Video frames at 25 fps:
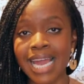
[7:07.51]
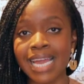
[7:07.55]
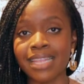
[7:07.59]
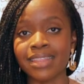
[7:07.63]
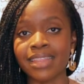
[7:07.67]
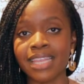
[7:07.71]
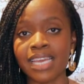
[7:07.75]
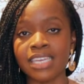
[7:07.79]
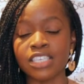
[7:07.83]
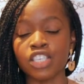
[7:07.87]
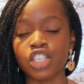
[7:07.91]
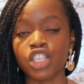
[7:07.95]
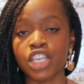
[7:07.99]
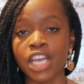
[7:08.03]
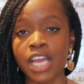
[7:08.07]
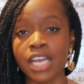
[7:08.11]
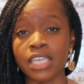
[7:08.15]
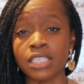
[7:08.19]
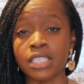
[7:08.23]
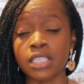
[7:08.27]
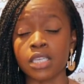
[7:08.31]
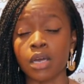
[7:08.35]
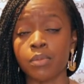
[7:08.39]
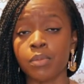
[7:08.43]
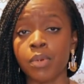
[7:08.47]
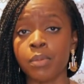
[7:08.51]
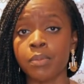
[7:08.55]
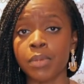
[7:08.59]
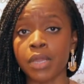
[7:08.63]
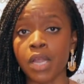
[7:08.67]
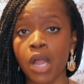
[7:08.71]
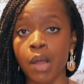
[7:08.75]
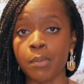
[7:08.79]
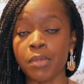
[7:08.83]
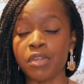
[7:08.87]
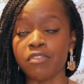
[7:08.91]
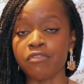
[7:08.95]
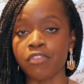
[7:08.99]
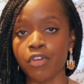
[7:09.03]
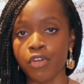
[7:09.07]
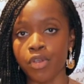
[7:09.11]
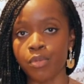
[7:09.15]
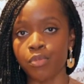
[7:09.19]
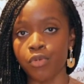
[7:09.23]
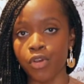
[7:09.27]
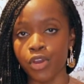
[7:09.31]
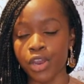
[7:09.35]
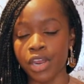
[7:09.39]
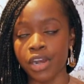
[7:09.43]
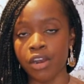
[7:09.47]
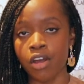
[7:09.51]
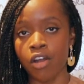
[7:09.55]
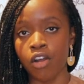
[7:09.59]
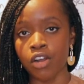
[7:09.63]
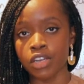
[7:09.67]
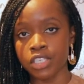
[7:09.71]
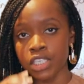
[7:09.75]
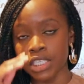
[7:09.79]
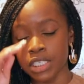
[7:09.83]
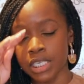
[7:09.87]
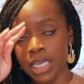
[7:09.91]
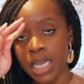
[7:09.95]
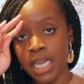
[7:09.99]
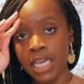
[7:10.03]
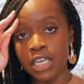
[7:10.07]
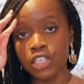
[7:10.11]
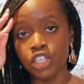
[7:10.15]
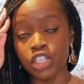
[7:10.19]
and then she ends up becoming very brokenhearted.